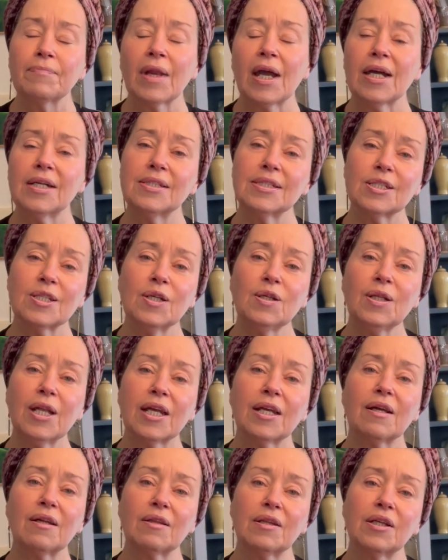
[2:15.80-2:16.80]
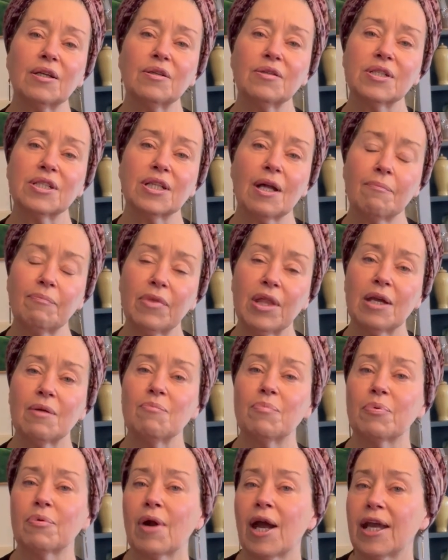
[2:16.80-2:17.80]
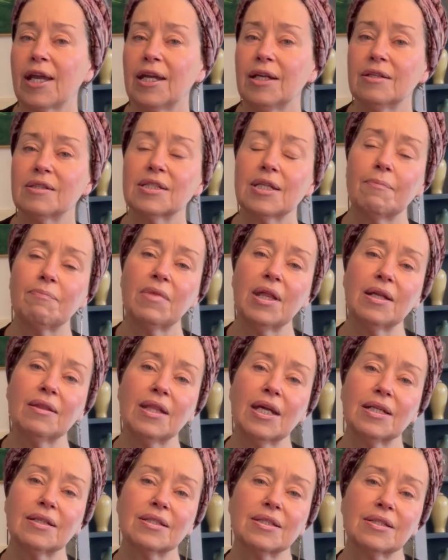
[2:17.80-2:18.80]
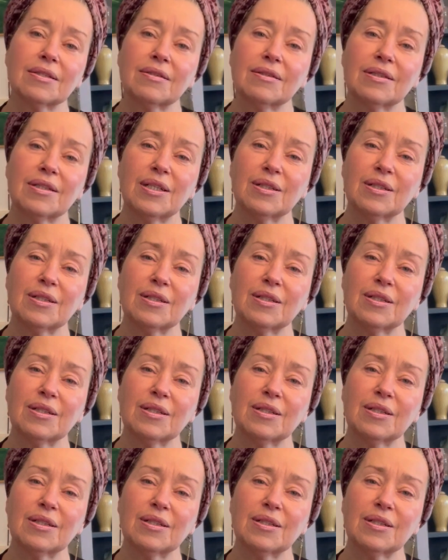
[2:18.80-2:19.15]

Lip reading: I still like a little something bright, something that's